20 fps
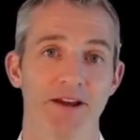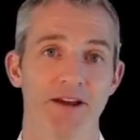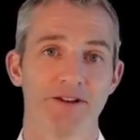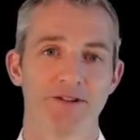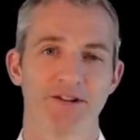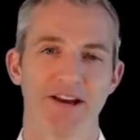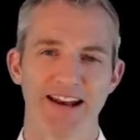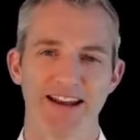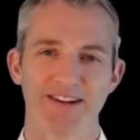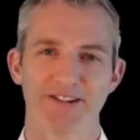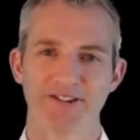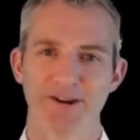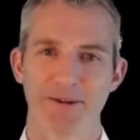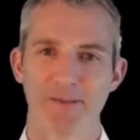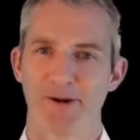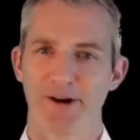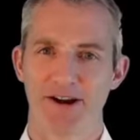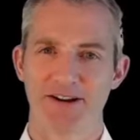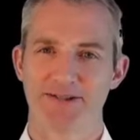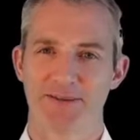So let's
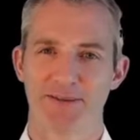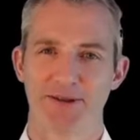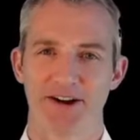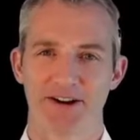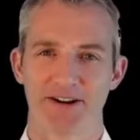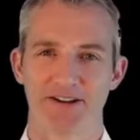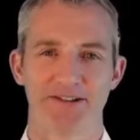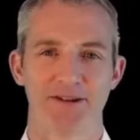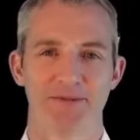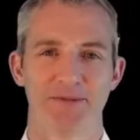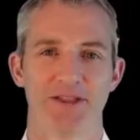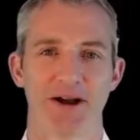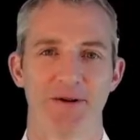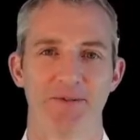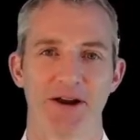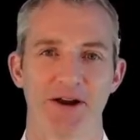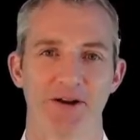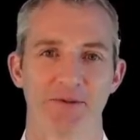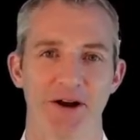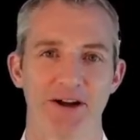summarize some of that, because some of that
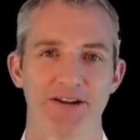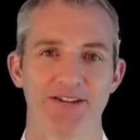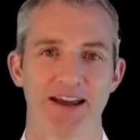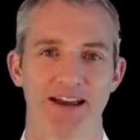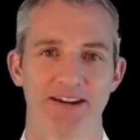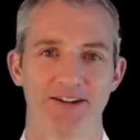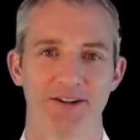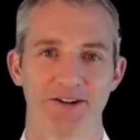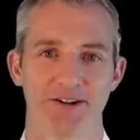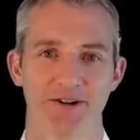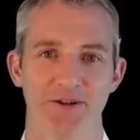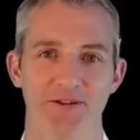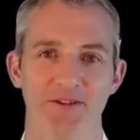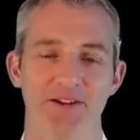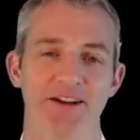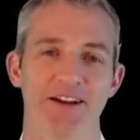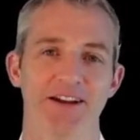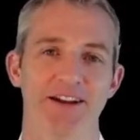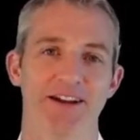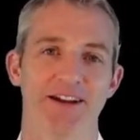went quite technical.
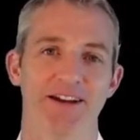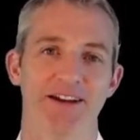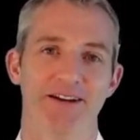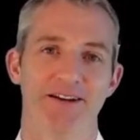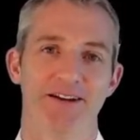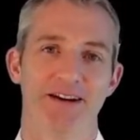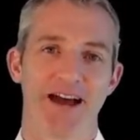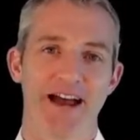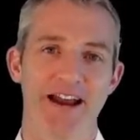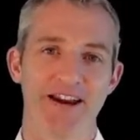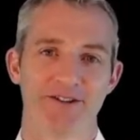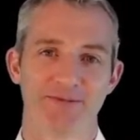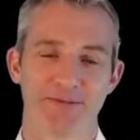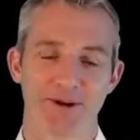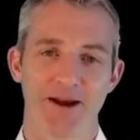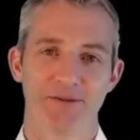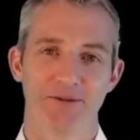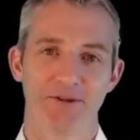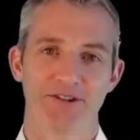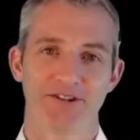
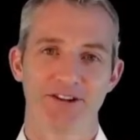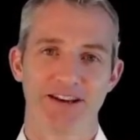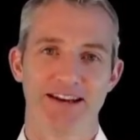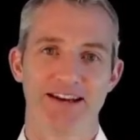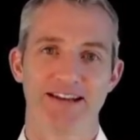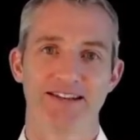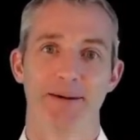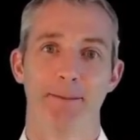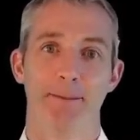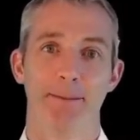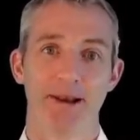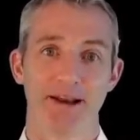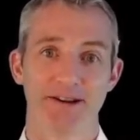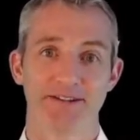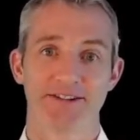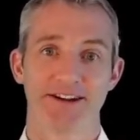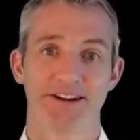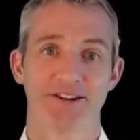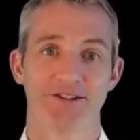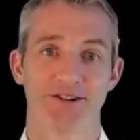HbA1c is a
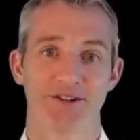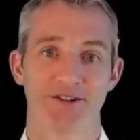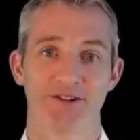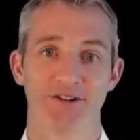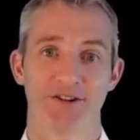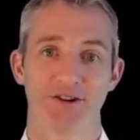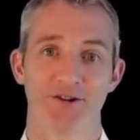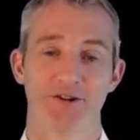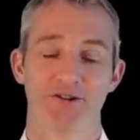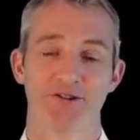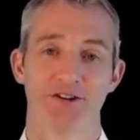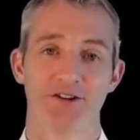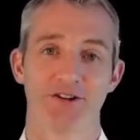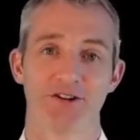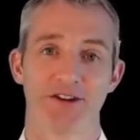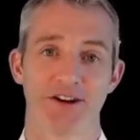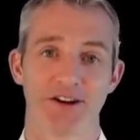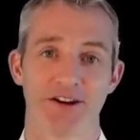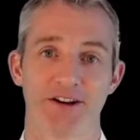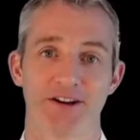blood test that's used to
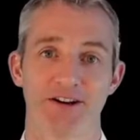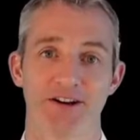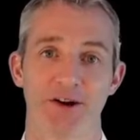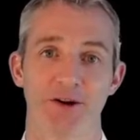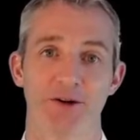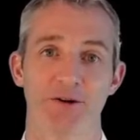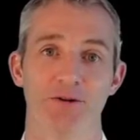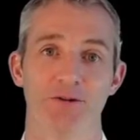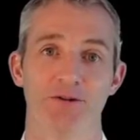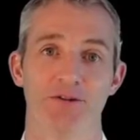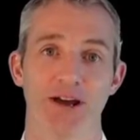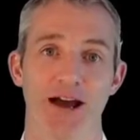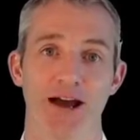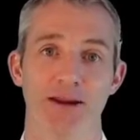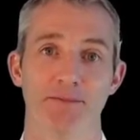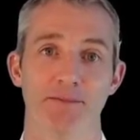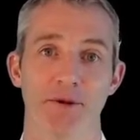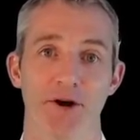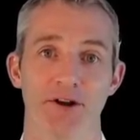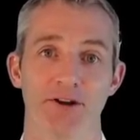diagnose
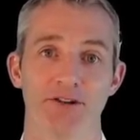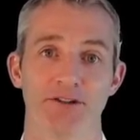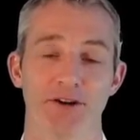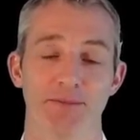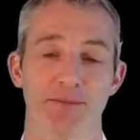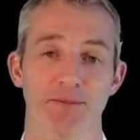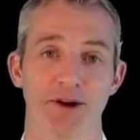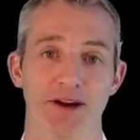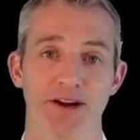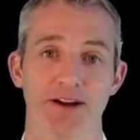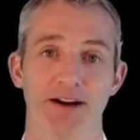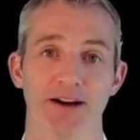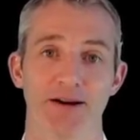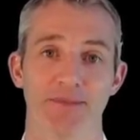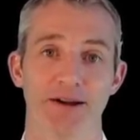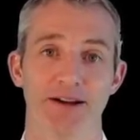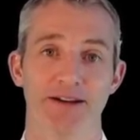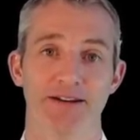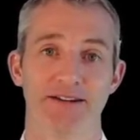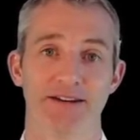and monitor
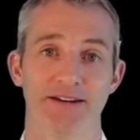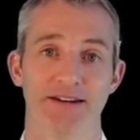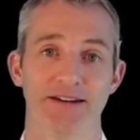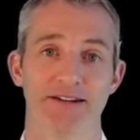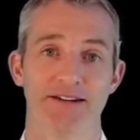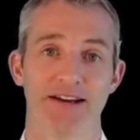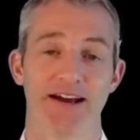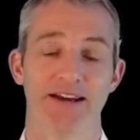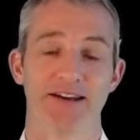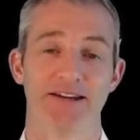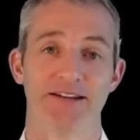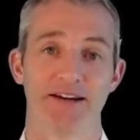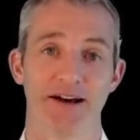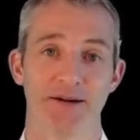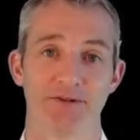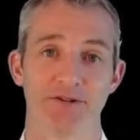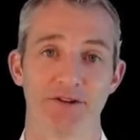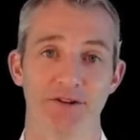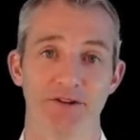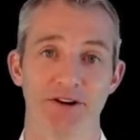pre-diabetes and
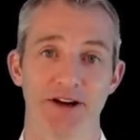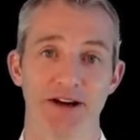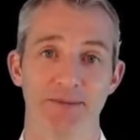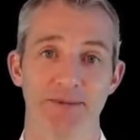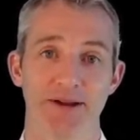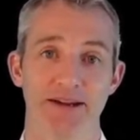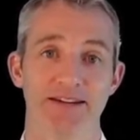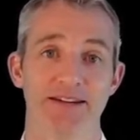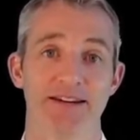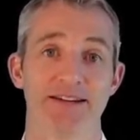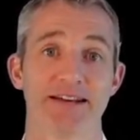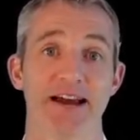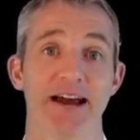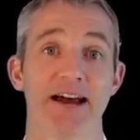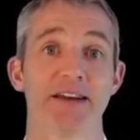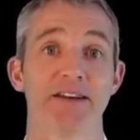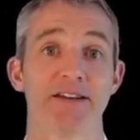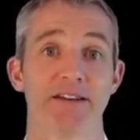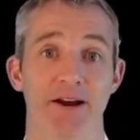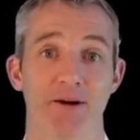type 2 diabetes
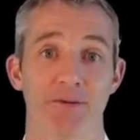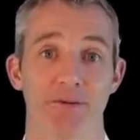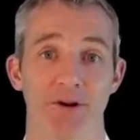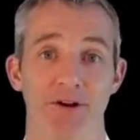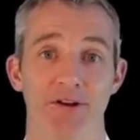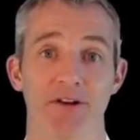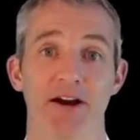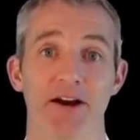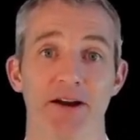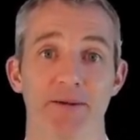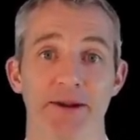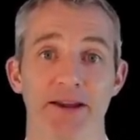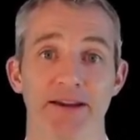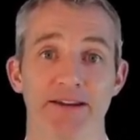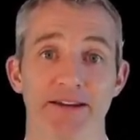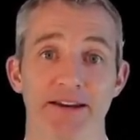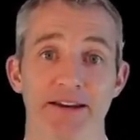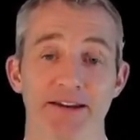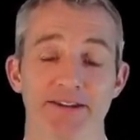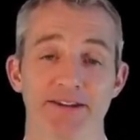and type 1
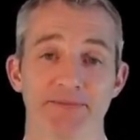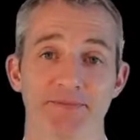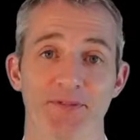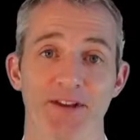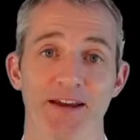diabetes.